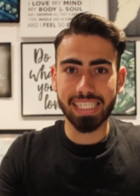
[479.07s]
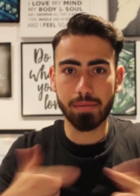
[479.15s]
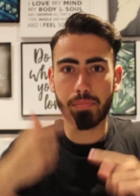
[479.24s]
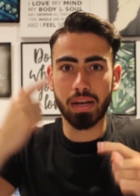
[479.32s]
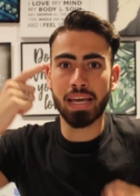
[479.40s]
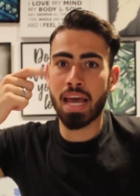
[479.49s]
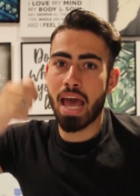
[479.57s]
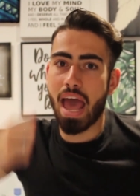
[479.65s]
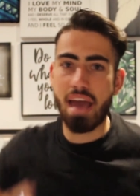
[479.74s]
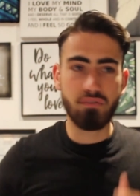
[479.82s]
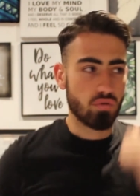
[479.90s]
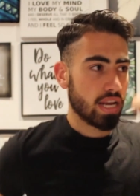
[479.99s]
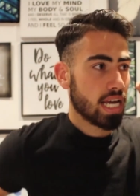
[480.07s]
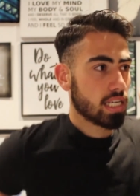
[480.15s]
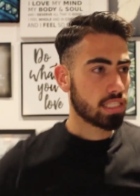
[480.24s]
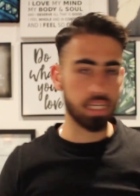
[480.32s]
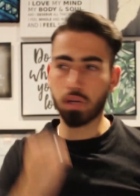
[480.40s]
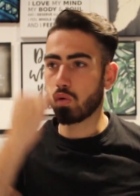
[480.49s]
simply, every
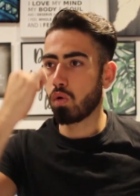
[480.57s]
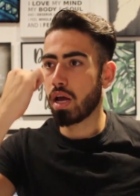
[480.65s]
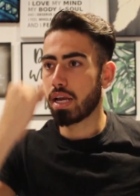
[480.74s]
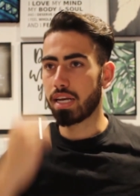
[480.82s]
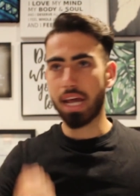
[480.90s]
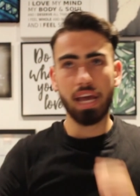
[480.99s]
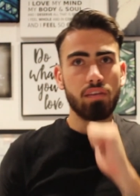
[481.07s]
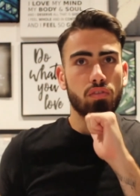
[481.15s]
single day